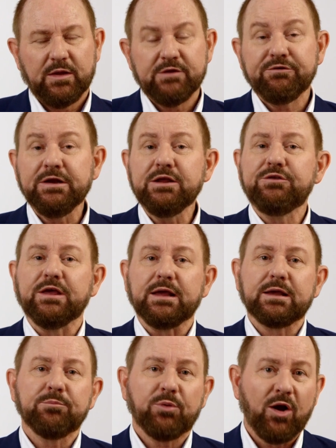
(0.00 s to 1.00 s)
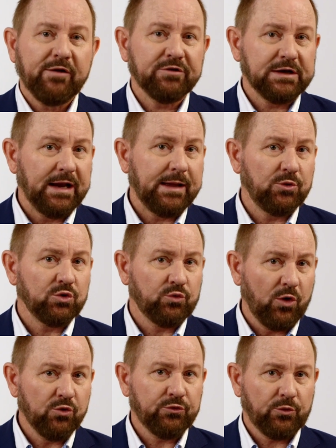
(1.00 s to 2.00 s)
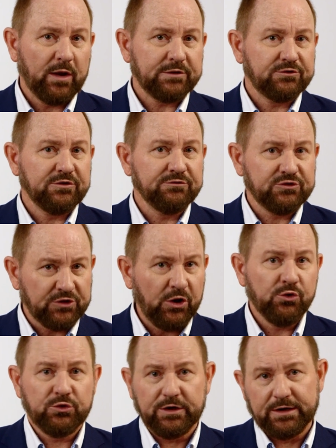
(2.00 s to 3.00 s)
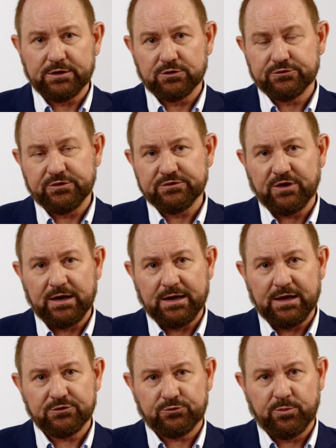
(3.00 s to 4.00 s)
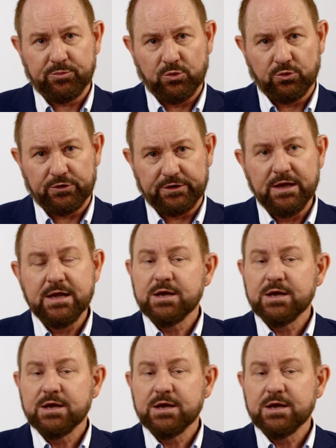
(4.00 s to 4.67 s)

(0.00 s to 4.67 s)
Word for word: If anything, private label growth rates have slowed a little since I last reported,